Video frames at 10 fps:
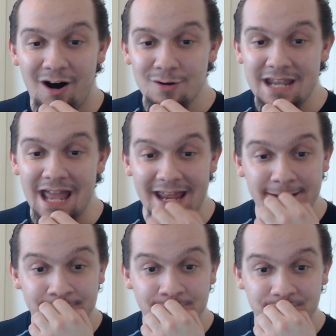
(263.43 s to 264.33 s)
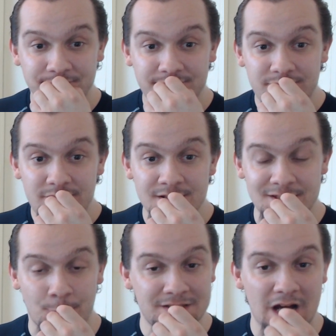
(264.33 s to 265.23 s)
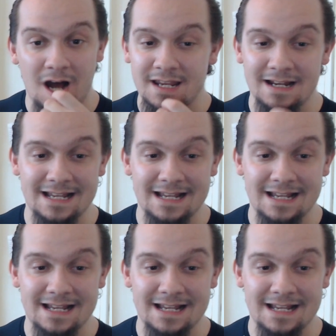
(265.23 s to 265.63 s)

Okay. So we're talking,